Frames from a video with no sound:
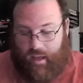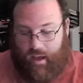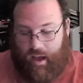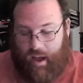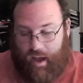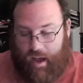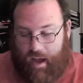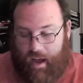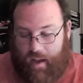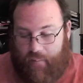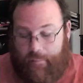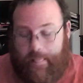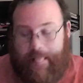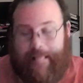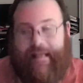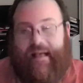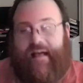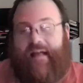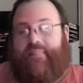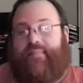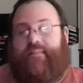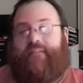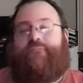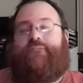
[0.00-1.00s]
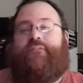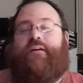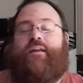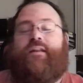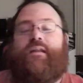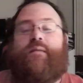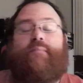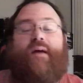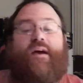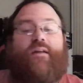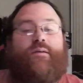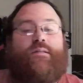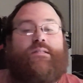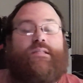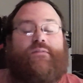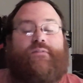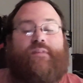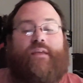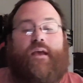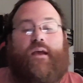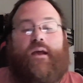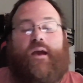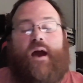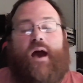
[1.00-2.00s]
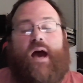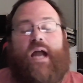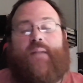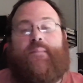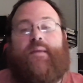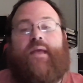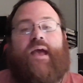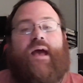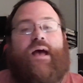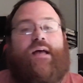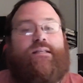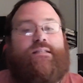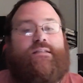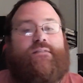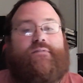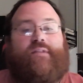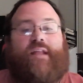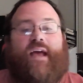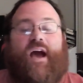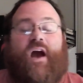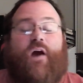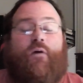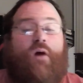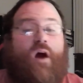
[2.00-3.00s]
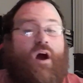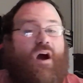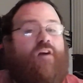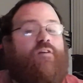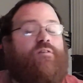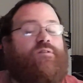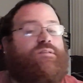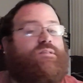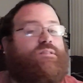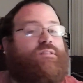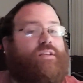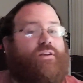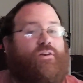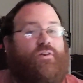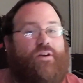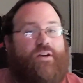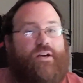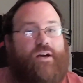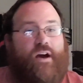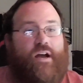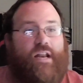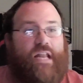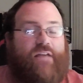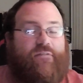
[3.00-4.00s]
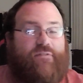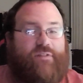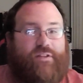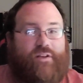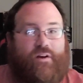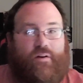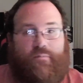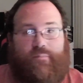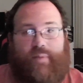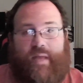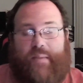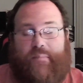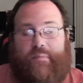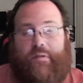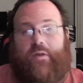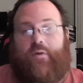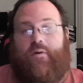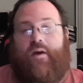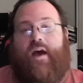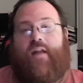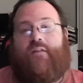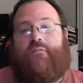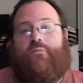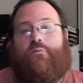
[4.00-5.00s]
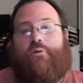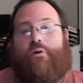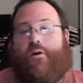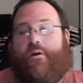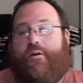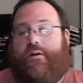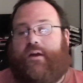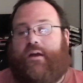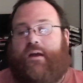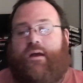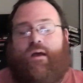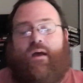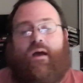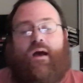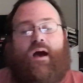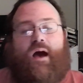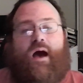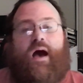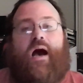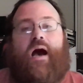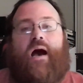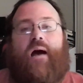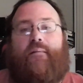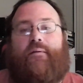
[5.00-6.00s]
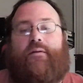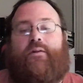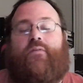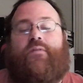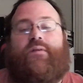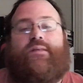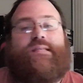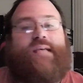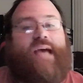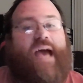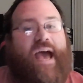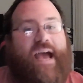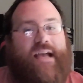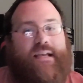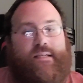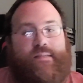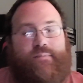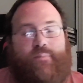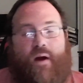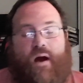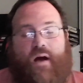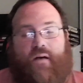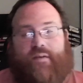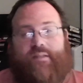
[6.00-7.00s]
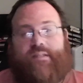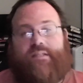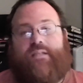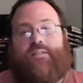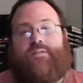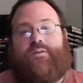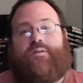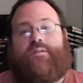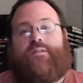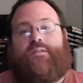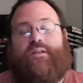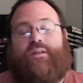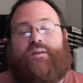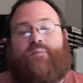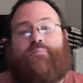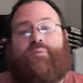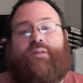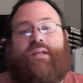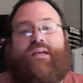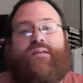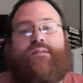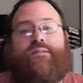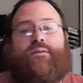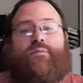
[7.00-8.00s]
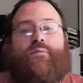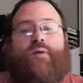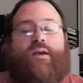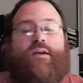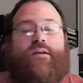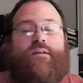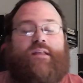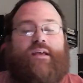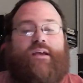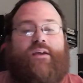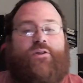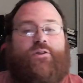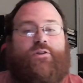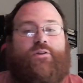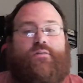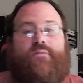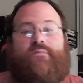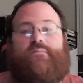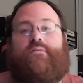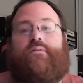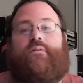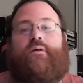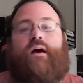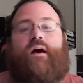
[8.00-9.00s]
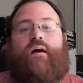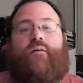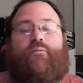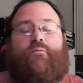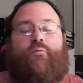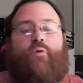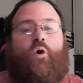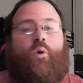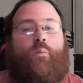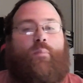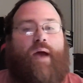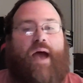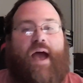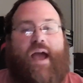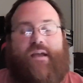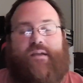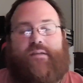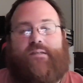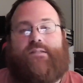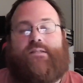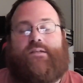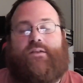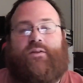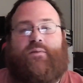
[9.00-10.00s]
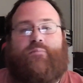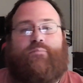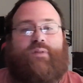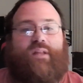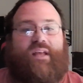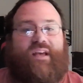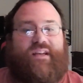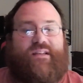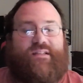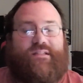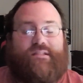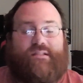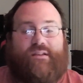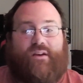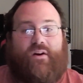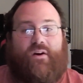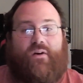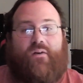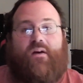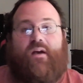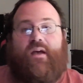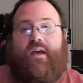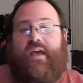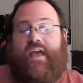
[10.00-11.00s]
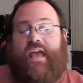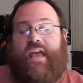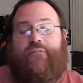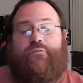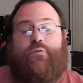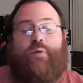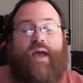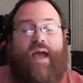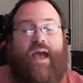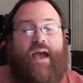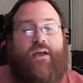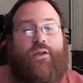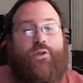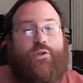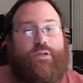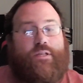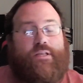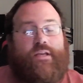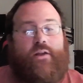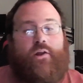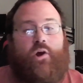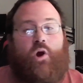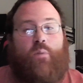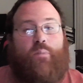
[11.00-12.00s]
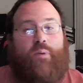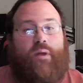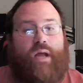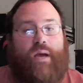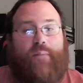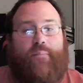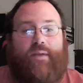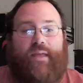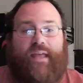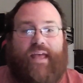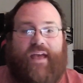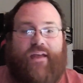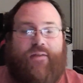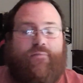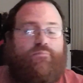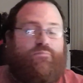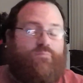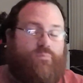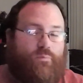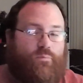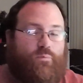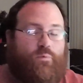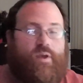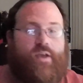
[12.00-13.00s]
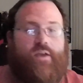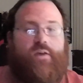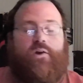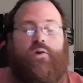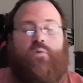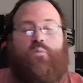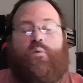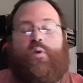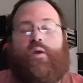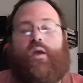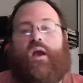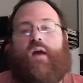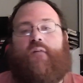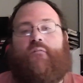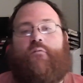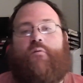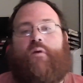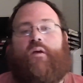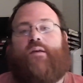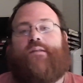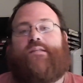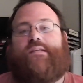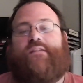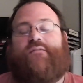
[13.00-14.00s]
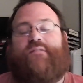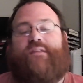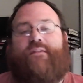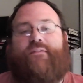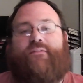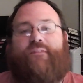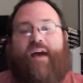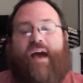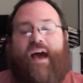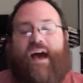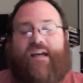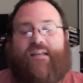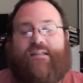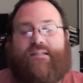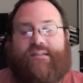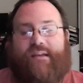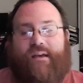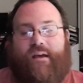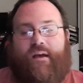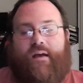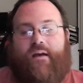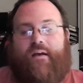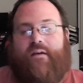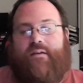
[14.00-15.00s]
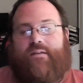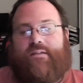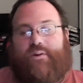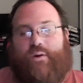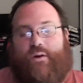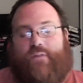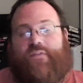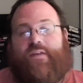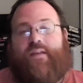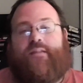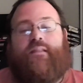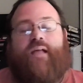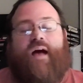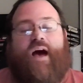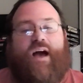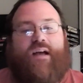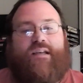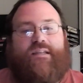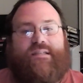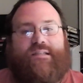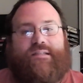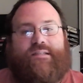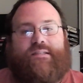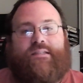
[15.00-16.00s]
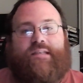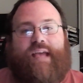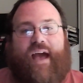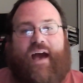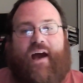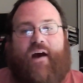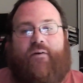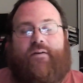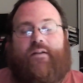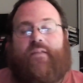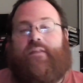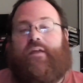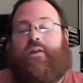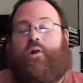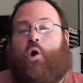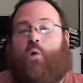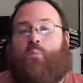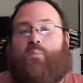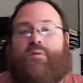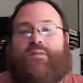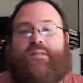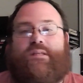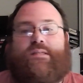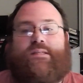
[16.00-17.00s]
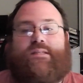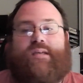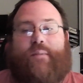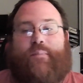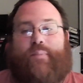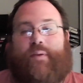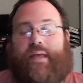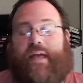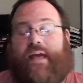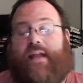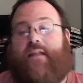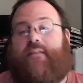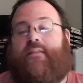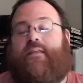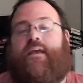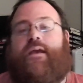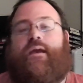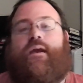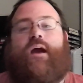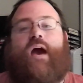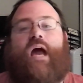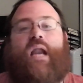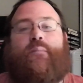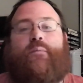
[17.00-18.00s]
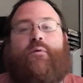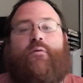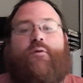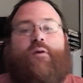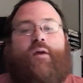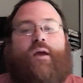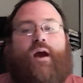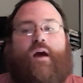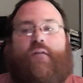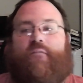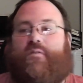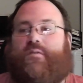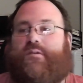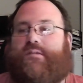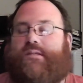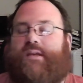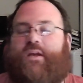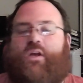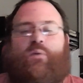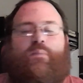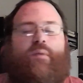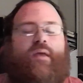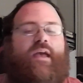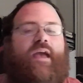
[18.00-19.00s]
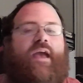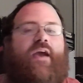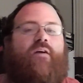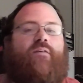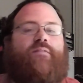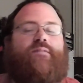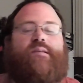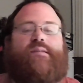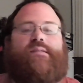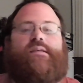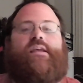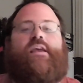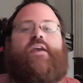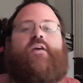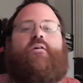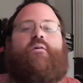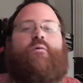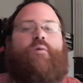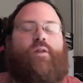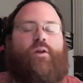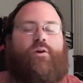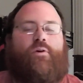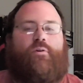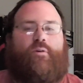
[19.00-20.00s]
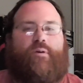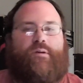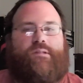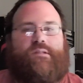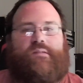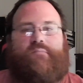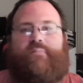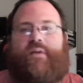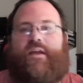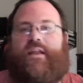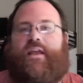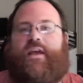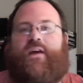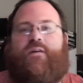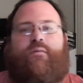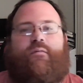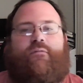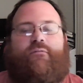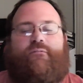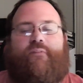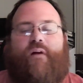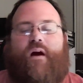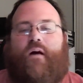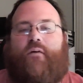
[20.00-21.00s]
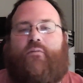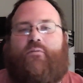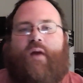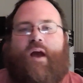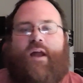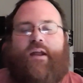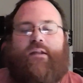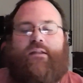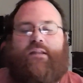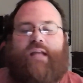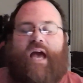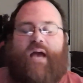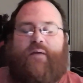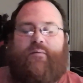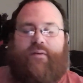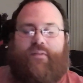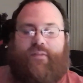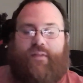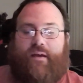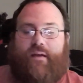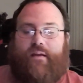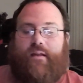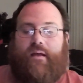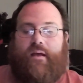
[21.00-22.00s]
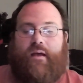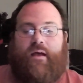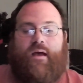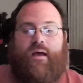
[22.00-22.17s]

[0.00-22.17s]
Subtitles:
The fundamentals of the economy as of now are still good, even though people are out of work. The tax policies are still in place. The regulation rollback is still in place. So if we actually did open up again, we could recover relatively fast. So if he locks us down and then opens us up again and the economy recovers, he'll be hailed as a hero. And of course, the media will fall right in line with it.